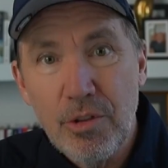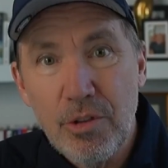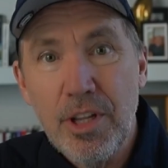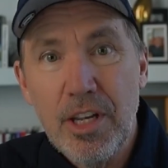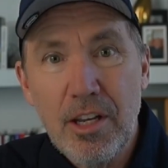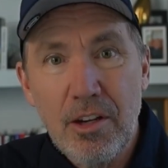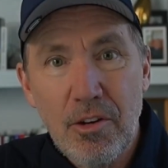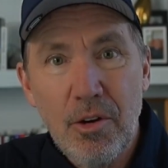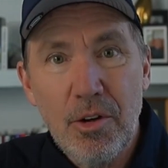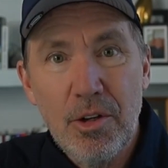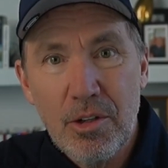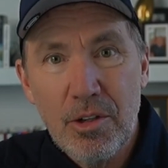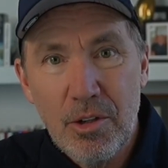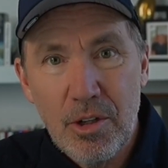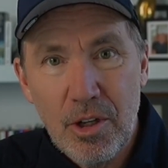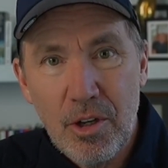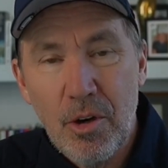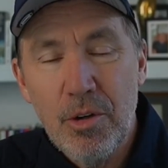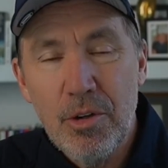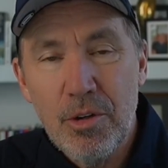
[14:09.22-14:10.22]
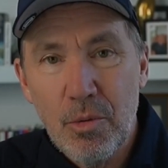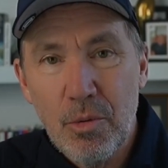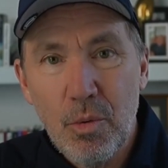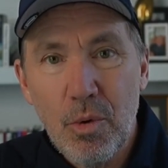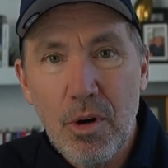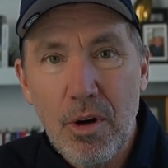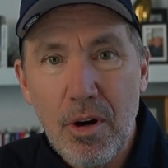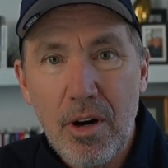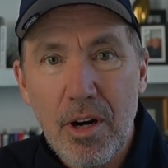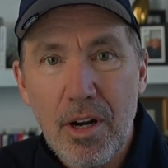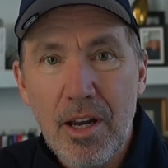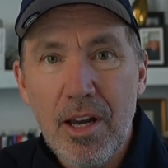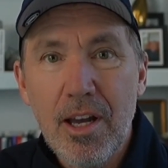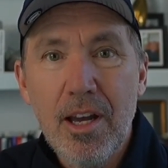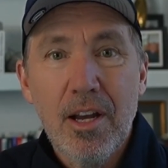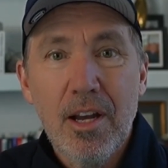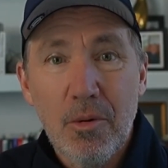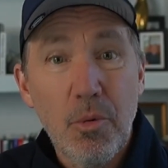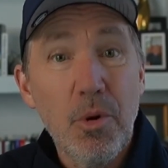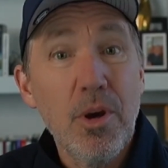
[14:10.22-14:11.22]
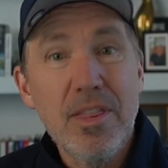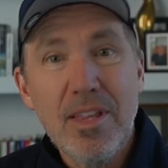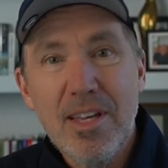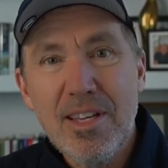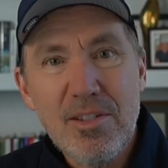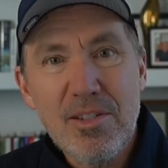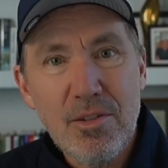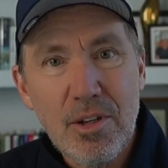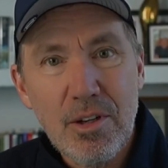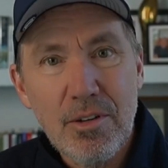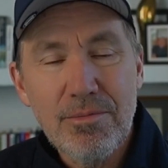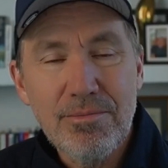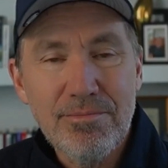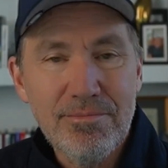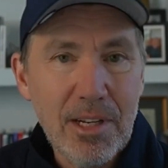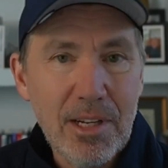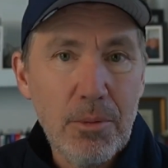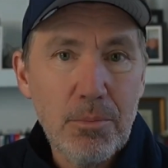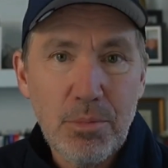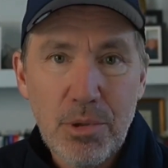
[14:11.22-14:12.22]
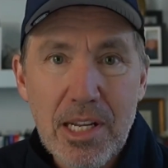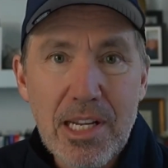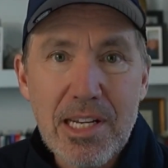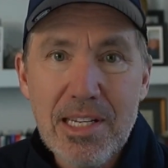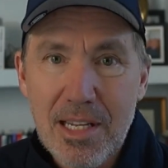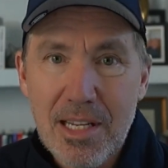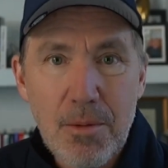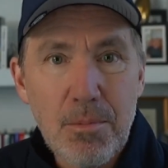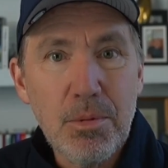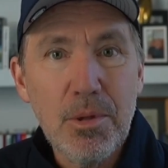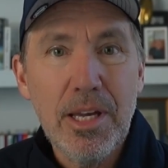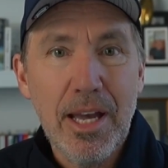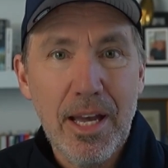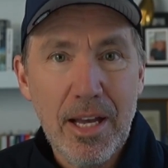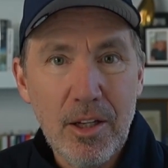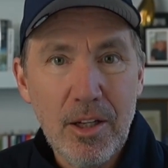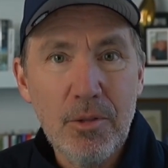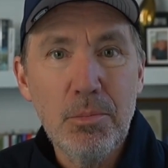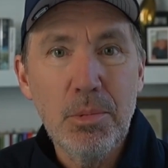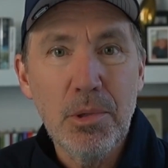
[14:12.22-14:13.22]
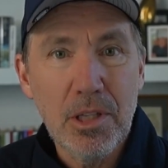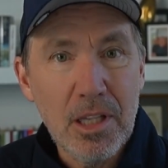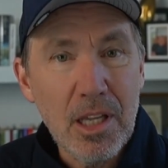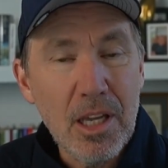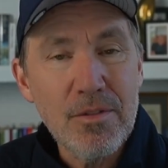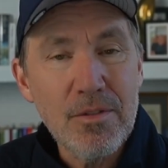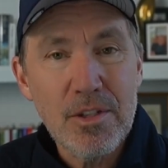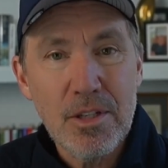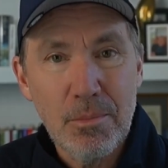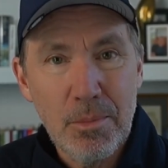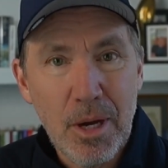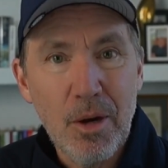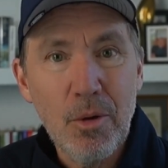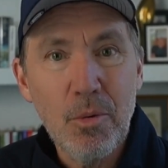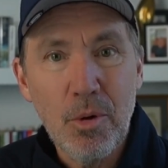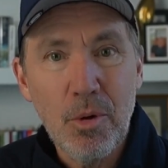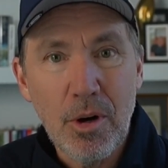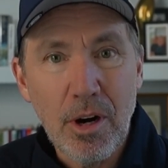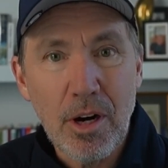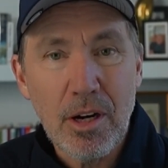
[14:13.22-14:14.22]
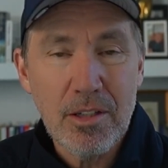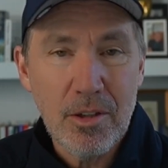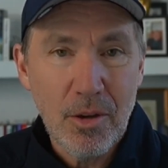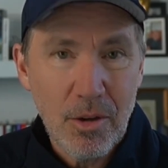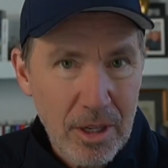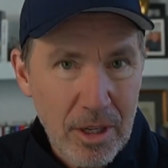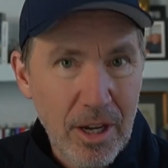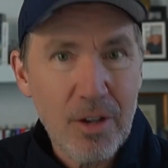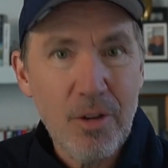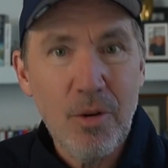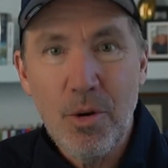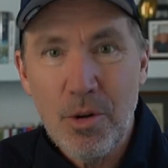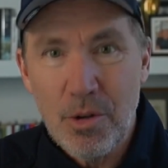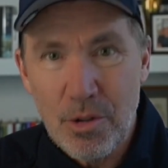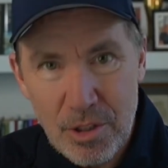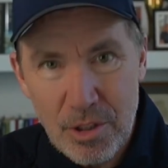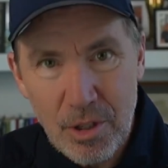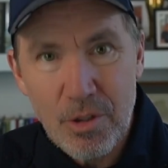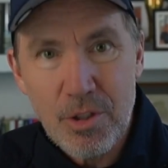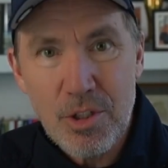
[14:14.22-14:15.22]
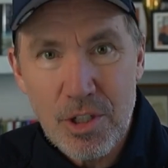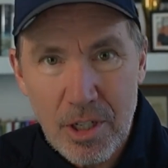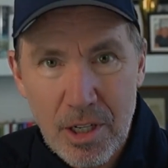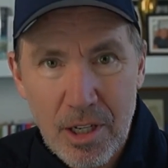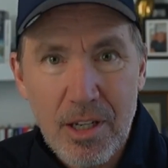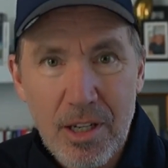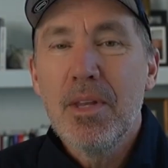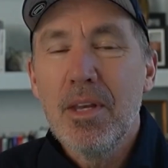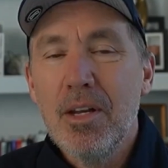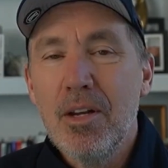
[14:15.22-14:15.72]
then you go into work with these sort of pretty deeply held beliefs about work. Don't cut corners, don't cheat.